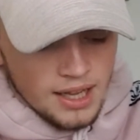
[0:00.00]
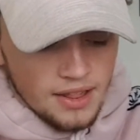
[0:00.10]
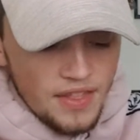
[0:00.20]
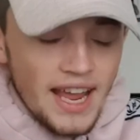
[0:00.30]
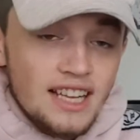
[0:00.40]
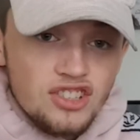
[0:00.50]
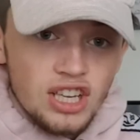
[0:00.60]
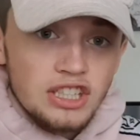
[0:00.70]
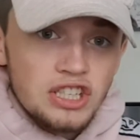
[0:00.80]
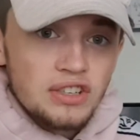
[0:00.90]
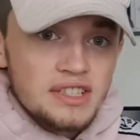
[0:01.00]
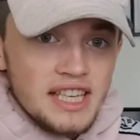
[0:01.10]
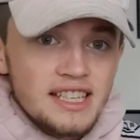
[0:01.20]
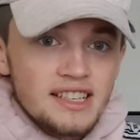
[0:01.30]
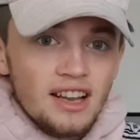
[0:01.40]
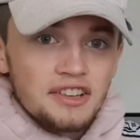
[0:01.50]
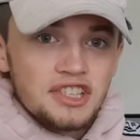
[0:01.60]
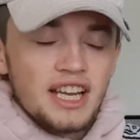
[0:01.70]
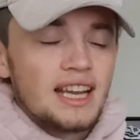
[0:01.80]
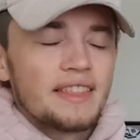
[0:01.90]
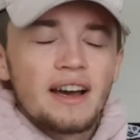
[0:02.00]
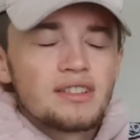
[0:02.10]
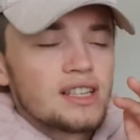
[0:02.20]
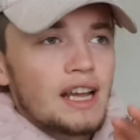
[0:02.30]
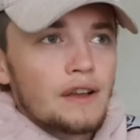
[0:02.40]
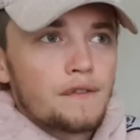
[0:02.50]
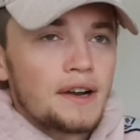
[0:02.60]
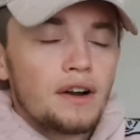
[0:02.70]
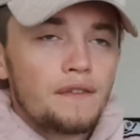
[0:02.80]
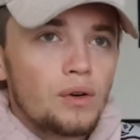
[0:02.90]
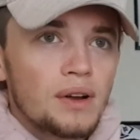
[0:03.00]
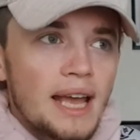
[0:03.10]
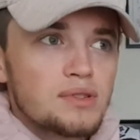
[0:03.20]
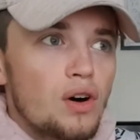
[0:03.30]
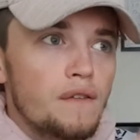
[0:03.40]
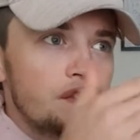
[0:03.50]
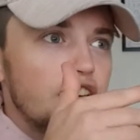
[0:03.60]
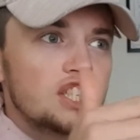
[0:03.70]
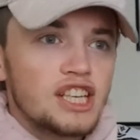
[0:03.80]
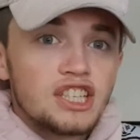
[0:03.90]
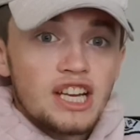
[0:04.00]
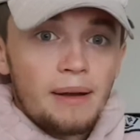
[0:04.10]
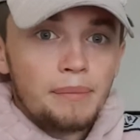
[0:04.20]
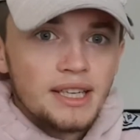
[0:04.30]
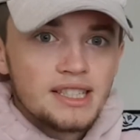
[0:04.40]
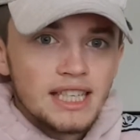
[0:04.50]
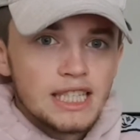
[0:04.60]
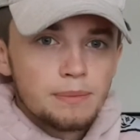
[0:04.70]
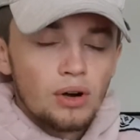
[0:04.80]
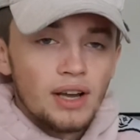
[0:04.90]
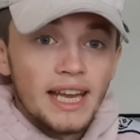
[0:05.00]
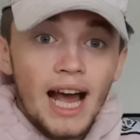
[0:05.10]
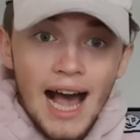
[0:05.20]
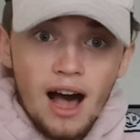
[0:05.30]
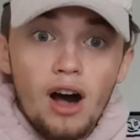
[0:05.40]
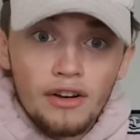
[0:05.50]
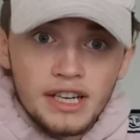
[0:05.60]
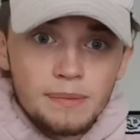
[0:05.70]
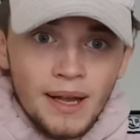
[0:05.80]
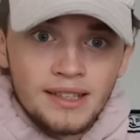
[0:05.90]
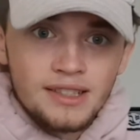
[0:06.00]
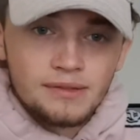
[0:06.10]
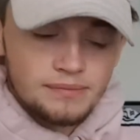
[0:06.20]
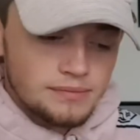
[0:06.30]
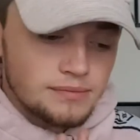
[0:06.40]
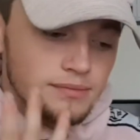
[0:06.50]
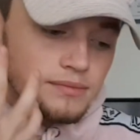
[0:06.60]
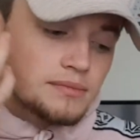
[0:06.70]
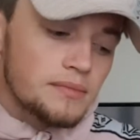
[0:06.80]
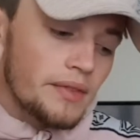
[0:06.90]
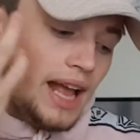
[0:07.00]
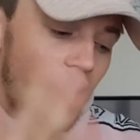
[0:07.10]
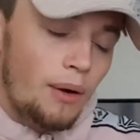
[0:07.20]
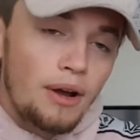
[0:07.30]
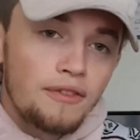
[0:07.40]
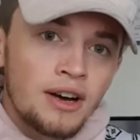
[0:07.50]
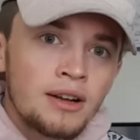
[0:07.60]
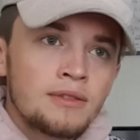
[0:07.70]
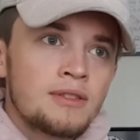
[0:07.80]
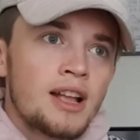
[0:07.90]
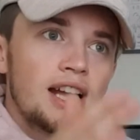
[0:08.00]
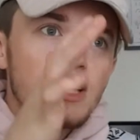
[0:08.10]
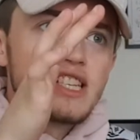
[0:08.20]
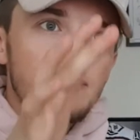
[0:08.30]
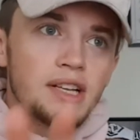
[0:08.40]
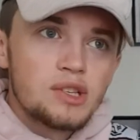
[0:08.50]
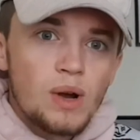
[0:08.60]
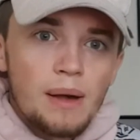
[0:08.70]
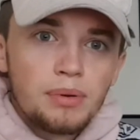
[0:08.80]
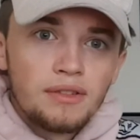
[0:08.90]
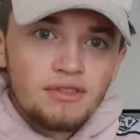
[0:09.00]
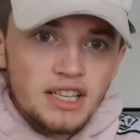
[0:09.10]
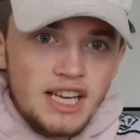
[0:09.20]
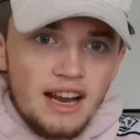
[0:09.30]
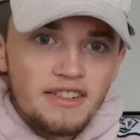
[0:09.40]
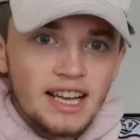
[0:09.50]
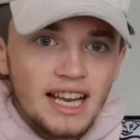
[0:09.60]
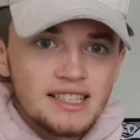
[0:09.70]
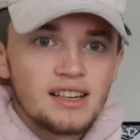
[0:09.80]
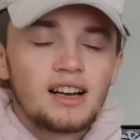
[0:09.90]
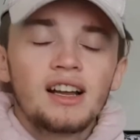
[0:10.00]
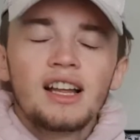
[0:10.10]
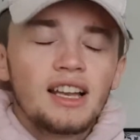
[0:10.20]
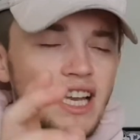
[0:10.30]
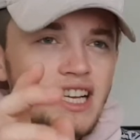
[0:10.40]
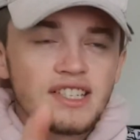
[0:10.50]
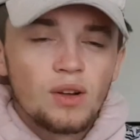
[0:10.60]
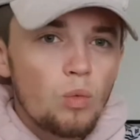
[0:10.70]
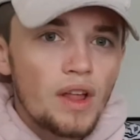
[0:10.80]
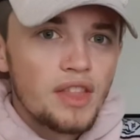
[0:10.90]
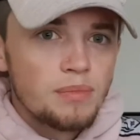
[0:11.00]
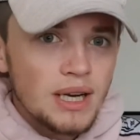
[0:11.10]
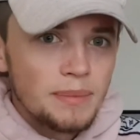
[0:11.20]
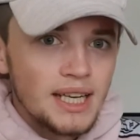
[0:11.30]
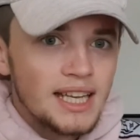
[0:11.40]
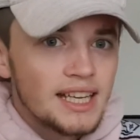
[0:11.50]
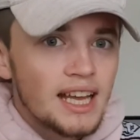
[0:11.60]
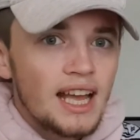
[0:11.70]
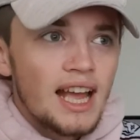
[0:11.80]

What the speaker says: They had such a good season last year. There was like 3 or 4 games off finishing Champions League spot at our expense. However, similar to what happened with Ranieri at Leicester, Leicester won the Premier League.